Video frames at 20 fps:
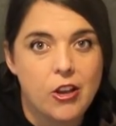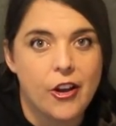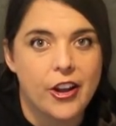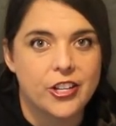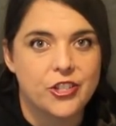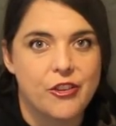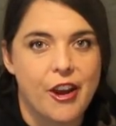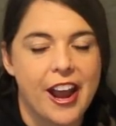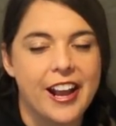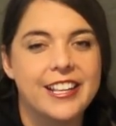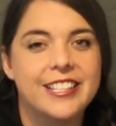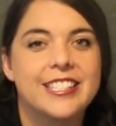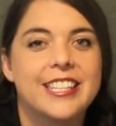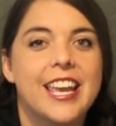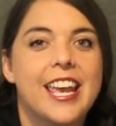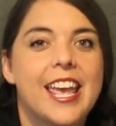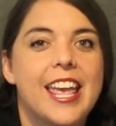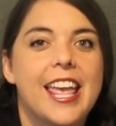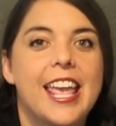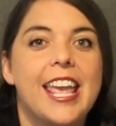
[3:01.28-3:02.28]
contracts
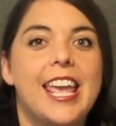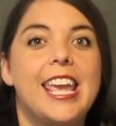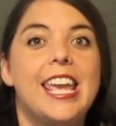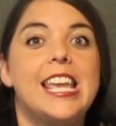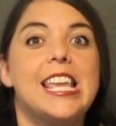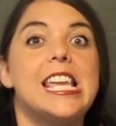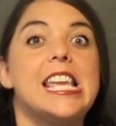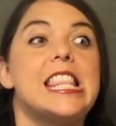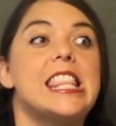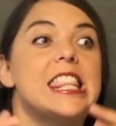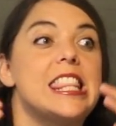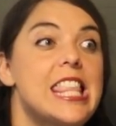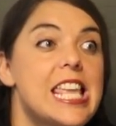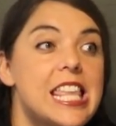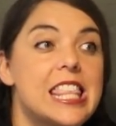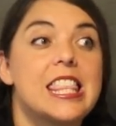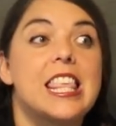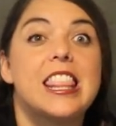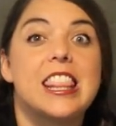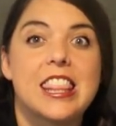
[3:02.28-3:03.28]

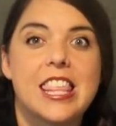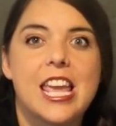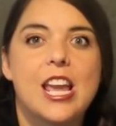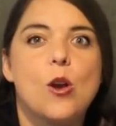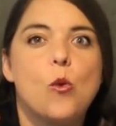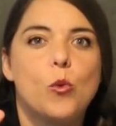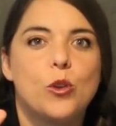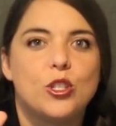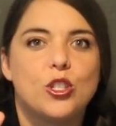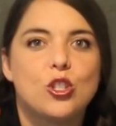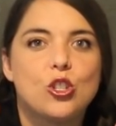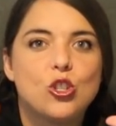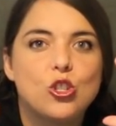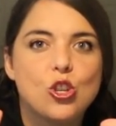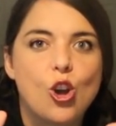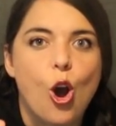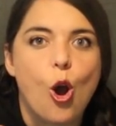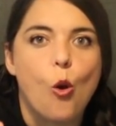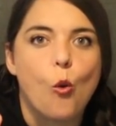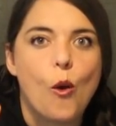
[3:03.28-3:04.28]
it, the thing was
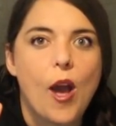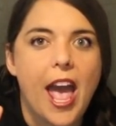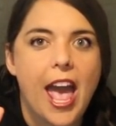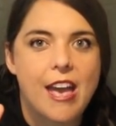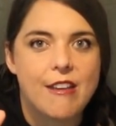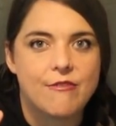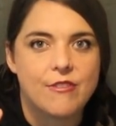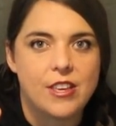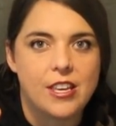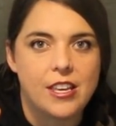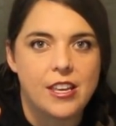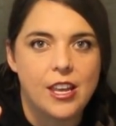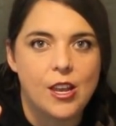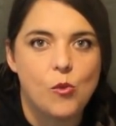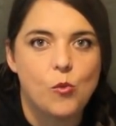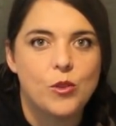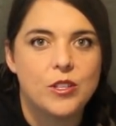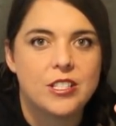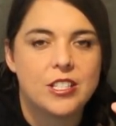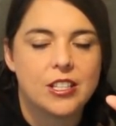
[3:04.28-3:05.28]
so heavy.
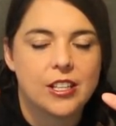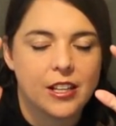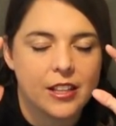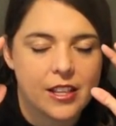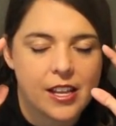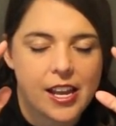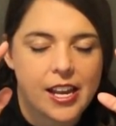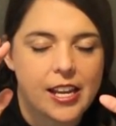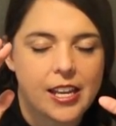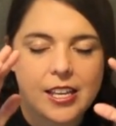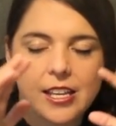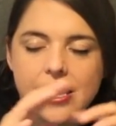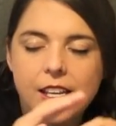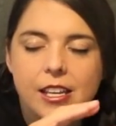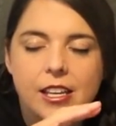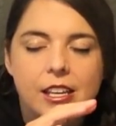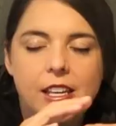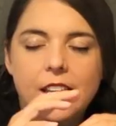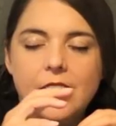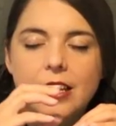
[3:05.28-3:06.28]
It was like
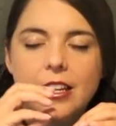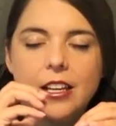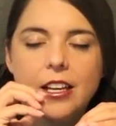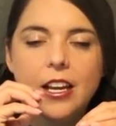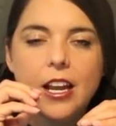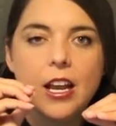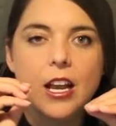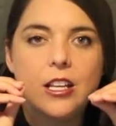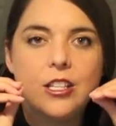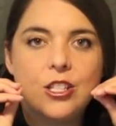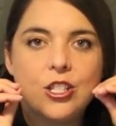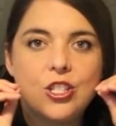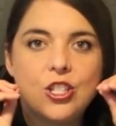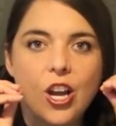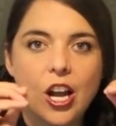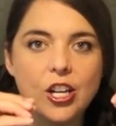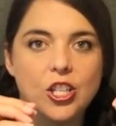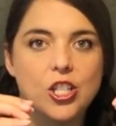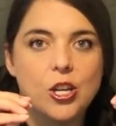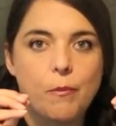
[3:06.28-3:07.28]

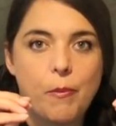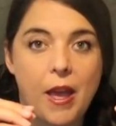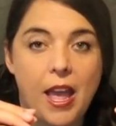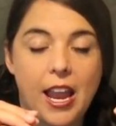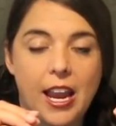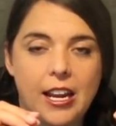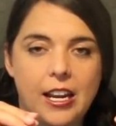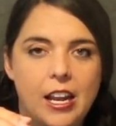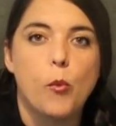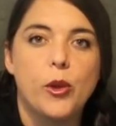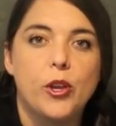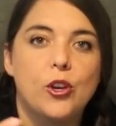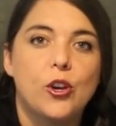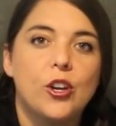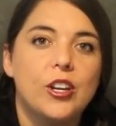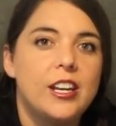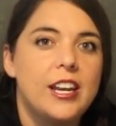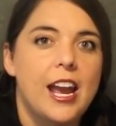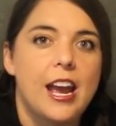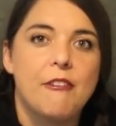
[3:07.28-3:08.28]
such a pain. But we
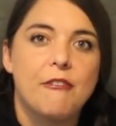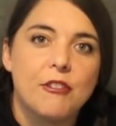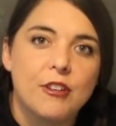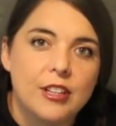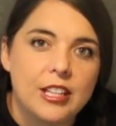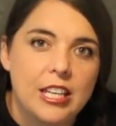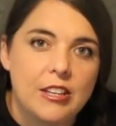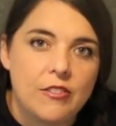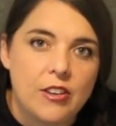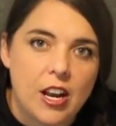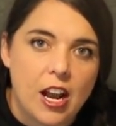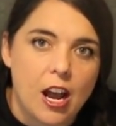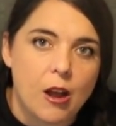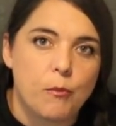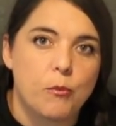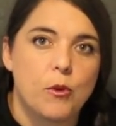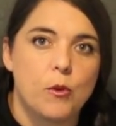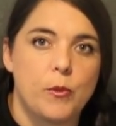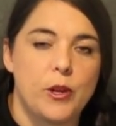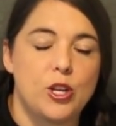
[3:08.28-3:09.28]
couldn't ever leave it
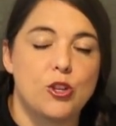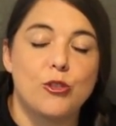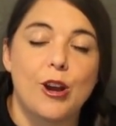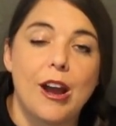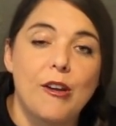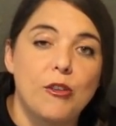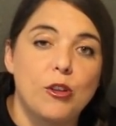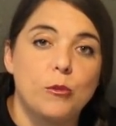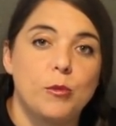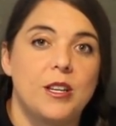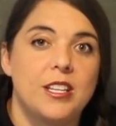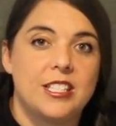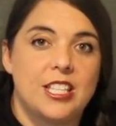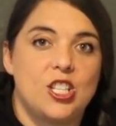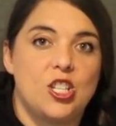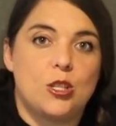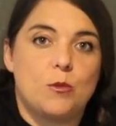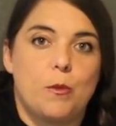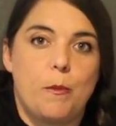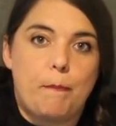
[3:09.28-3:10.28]
up when we traveled because
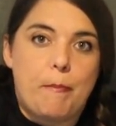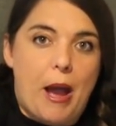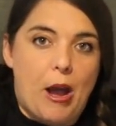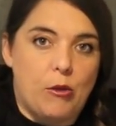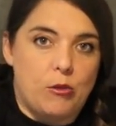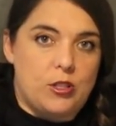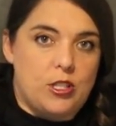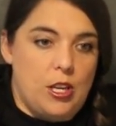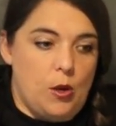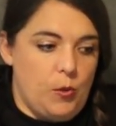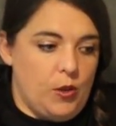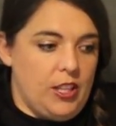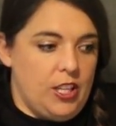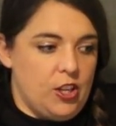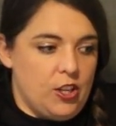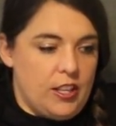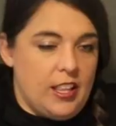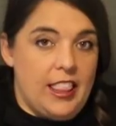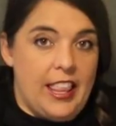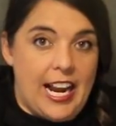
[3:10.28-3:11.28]
it just bounced. It would
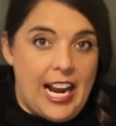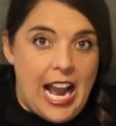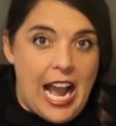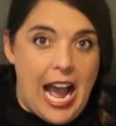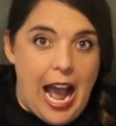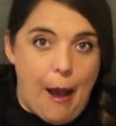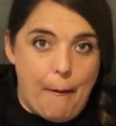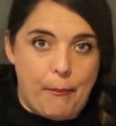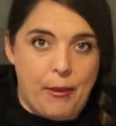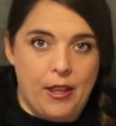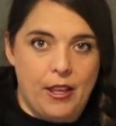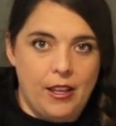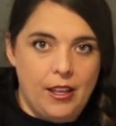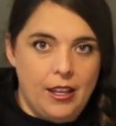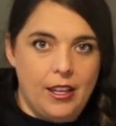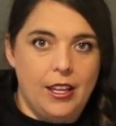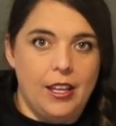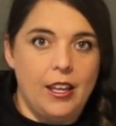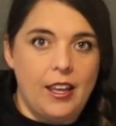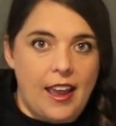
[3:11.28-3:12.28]
literally like hop
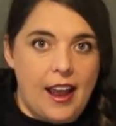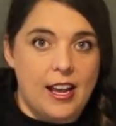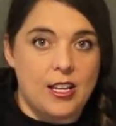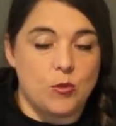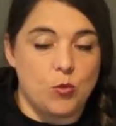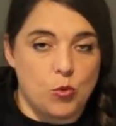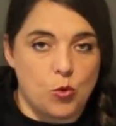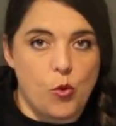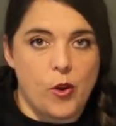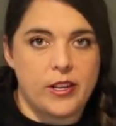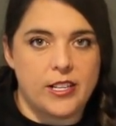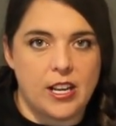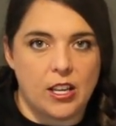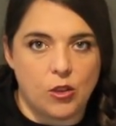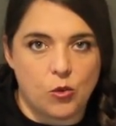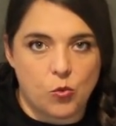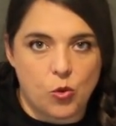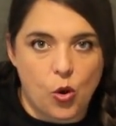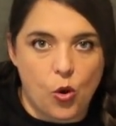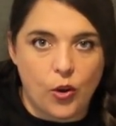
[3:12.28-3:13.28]
as we were going
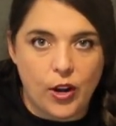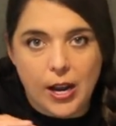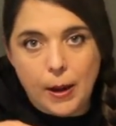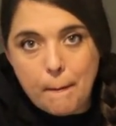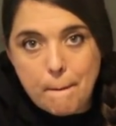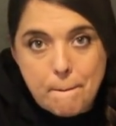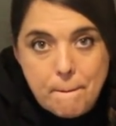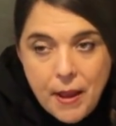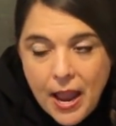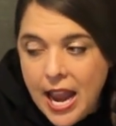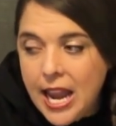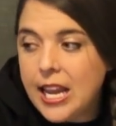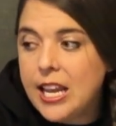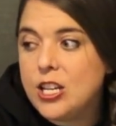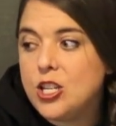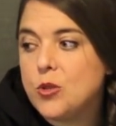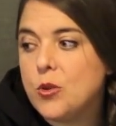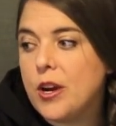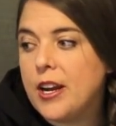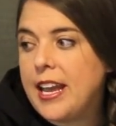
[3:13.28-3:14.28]
down the road and bang
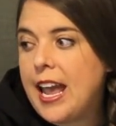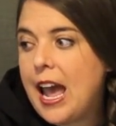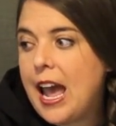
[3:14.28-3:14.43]
into our